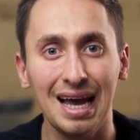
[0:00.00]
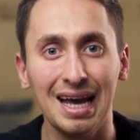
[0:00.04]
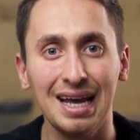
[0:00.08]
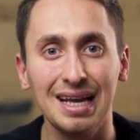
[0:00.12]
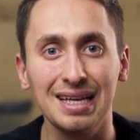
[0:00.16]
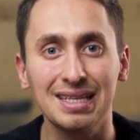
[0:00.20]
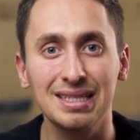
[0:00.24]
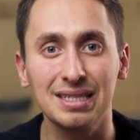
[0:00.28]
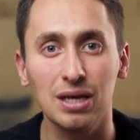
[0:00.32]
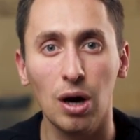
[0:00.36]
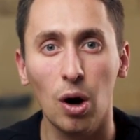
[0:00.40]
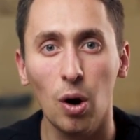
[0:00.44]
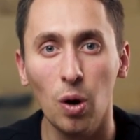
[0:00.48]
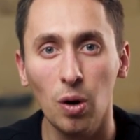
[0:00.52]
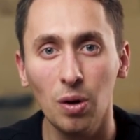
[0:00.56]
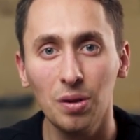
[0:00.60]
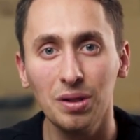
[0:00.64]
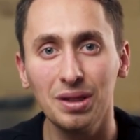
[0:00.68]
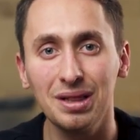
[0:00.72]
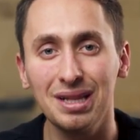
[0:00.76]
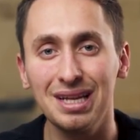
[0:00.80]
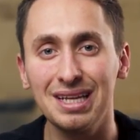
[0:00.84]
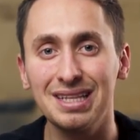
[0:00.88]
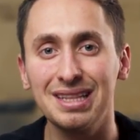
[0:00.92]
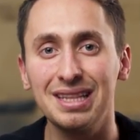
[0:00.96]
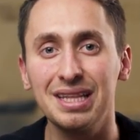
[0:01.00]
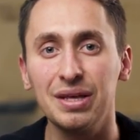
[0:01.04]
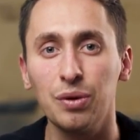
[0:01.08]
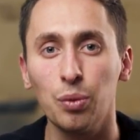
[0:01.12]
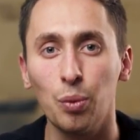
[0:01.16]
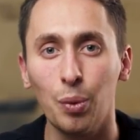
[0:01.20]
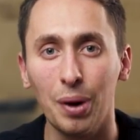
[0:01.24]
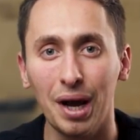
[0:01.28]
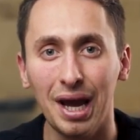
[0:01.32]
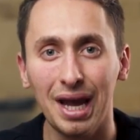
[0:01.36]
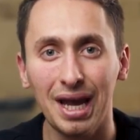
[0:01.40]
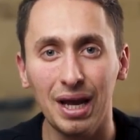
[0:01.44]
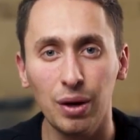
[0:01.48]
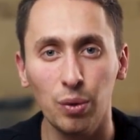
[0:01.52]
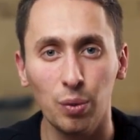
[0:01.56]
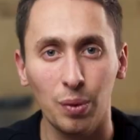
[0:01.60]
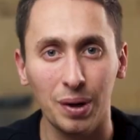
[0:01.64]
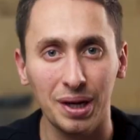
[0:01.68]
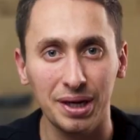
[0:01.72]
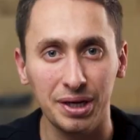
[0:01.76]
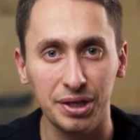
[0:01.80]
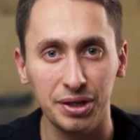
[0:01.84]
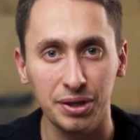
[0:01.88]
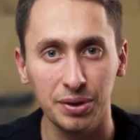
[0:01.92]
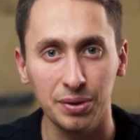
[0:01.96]
It's only the way
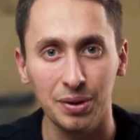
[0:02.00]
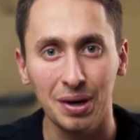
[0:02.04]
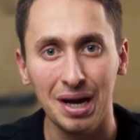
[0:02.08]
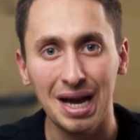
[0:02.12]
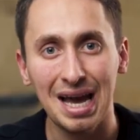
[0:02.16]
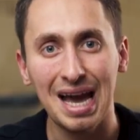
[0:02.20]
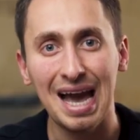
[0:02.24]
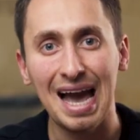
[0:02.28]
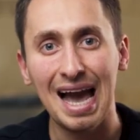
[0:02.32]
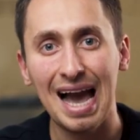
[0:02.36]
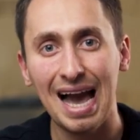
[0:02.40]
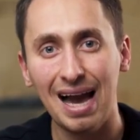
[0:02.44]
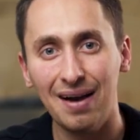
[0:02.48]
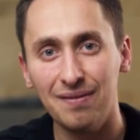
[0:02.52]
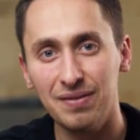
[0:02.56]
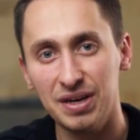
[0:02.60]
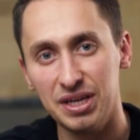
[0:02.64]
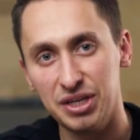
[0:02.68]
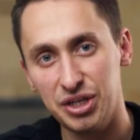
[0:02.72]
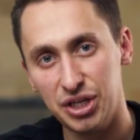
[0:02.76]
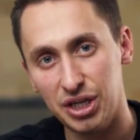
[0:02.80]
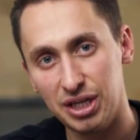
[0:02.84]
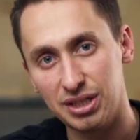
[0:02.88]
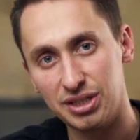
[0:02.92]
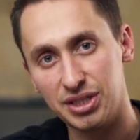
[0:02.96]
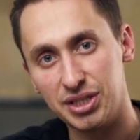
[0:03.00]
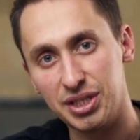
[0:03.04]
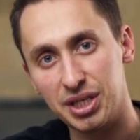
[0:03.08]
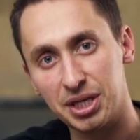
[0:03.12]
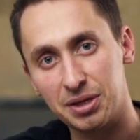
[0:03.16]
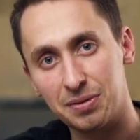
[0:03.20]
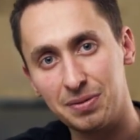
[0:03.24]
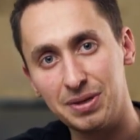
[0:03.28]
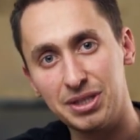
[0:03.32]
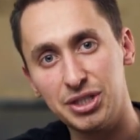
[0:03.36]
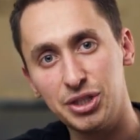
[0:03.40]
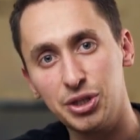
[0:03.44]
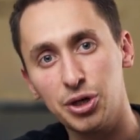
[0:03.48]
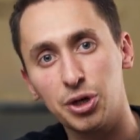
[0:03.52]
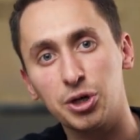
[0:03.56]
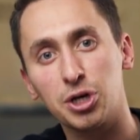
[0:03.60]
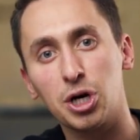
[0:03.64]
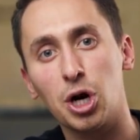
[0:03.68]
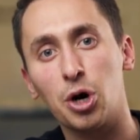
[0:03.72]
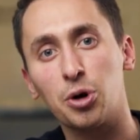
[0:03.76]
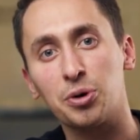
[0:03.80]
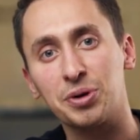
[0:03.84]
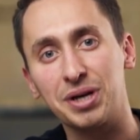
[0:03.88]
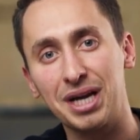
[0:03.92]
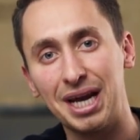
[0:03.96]
when you have a chance to increase your
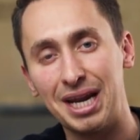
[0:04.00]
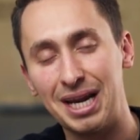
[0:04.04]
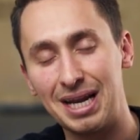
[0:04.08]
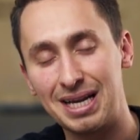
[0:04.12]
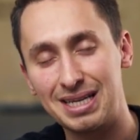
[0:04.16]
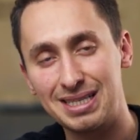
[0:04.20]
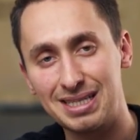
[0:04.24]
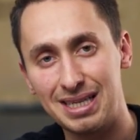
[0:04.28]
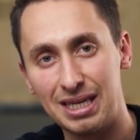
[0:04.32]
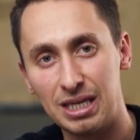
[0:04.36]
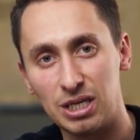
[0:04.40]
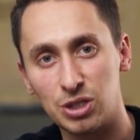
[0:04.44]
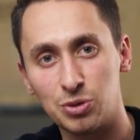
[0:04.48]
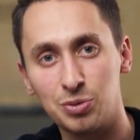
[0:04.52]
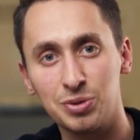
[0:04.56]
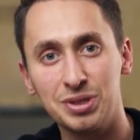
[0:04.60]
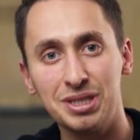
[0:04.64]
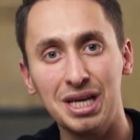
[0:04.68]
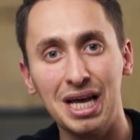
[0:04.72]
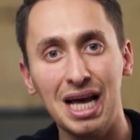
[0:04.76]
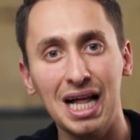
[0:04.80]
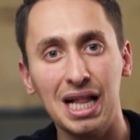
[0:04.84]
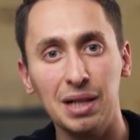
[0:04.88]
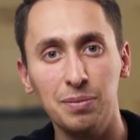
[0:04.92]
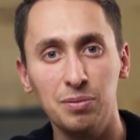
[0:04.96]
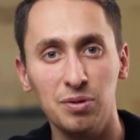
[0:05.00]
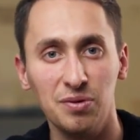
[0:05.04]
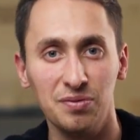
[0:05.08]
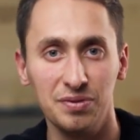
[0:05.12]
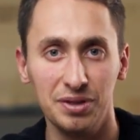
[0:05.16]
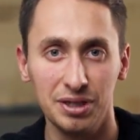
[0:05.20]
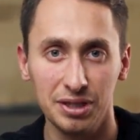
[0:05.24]
organic sales with the help of